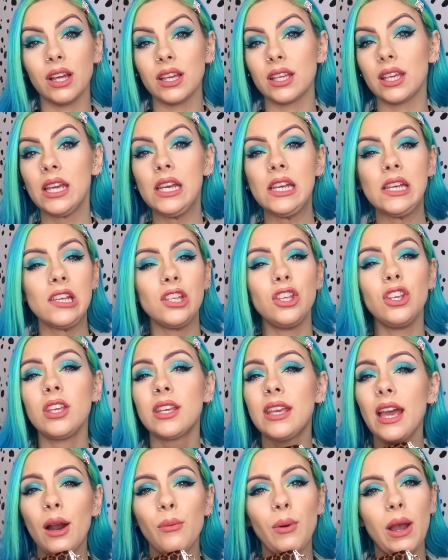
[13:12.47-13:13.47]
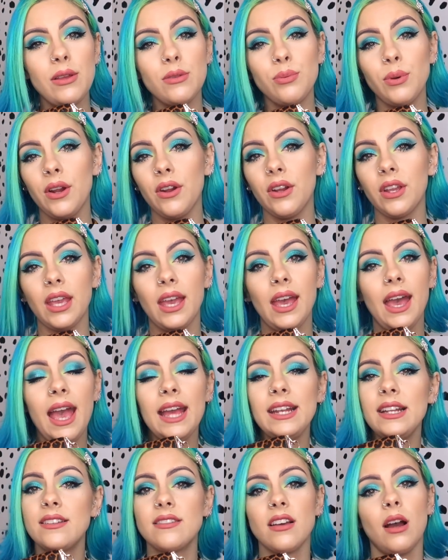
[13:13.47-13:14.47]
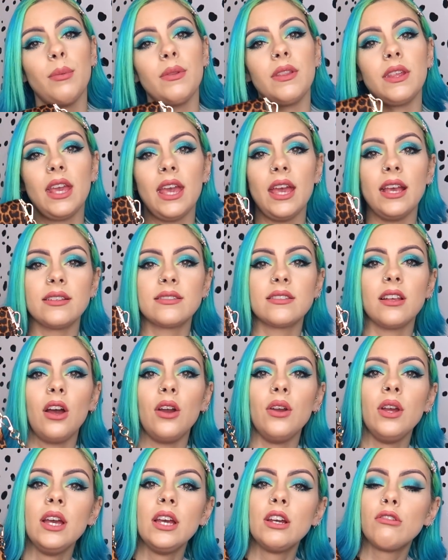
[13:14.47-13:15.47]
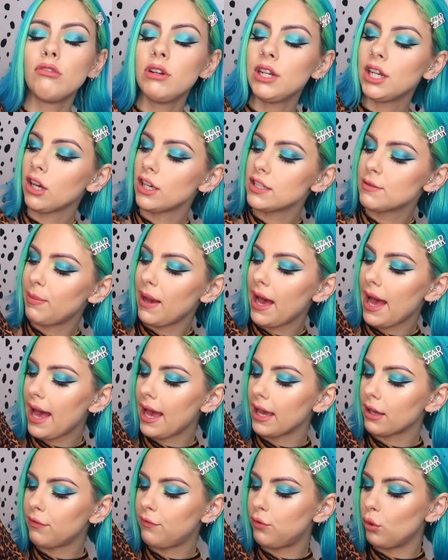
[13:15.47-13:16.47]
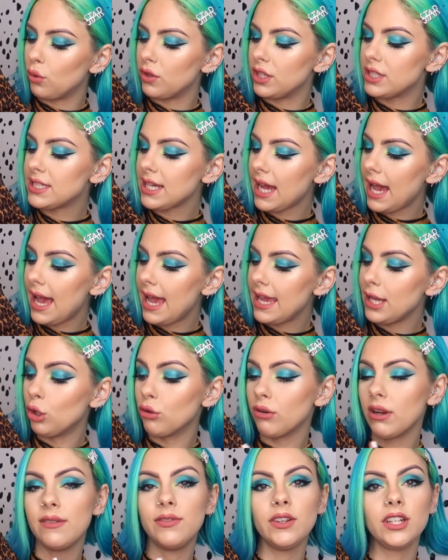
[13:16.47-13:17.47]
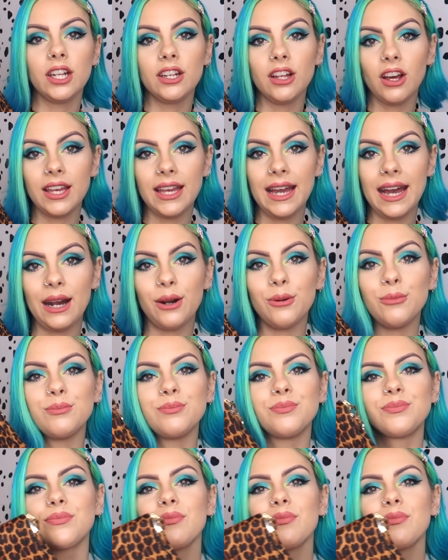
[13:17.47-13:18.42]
Like, you can get away with wearing it any time of the year. So, really nice bag for the day or even a night out.